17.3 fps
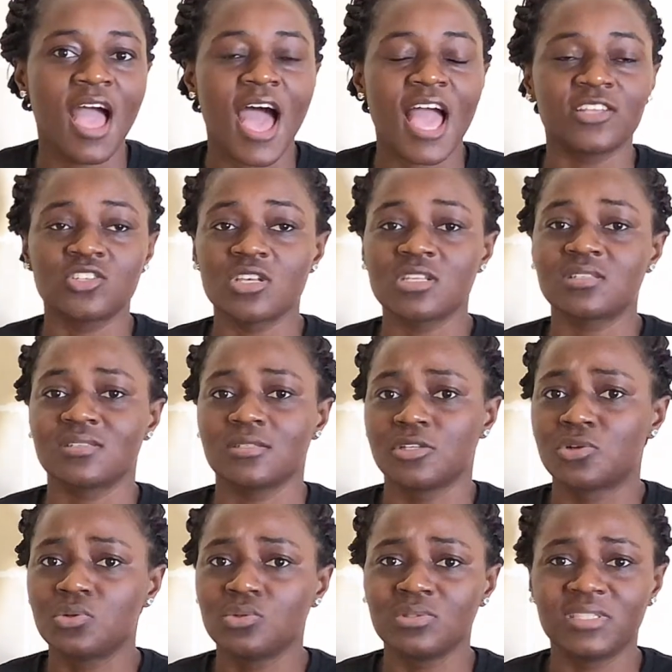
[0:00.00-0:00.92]
I just
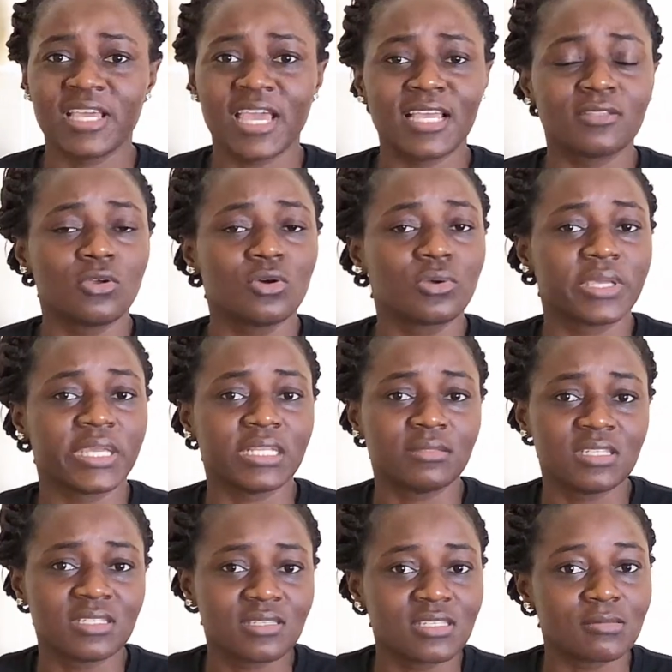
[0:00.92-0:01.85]
included, okay,
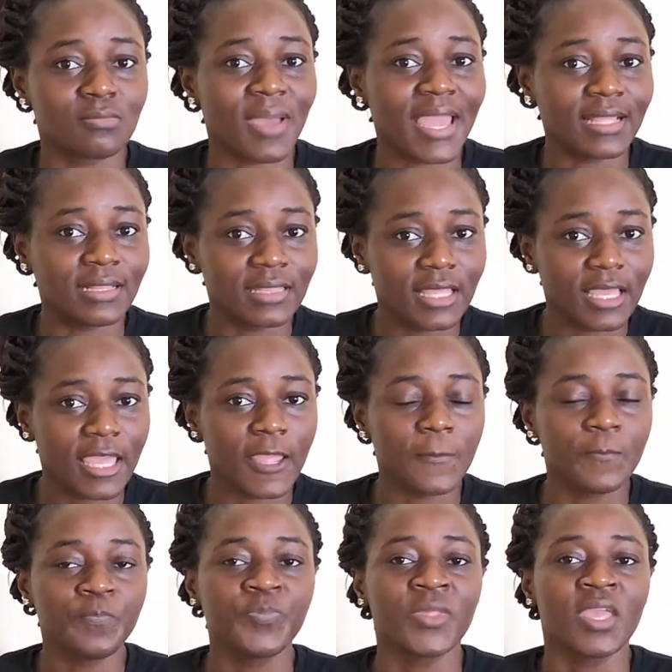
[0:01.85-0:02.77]
this is my
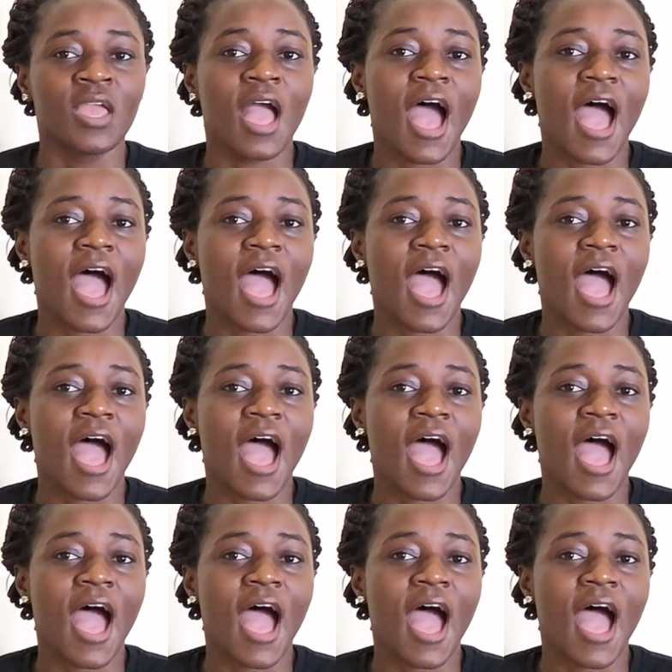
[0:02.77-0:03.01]
name.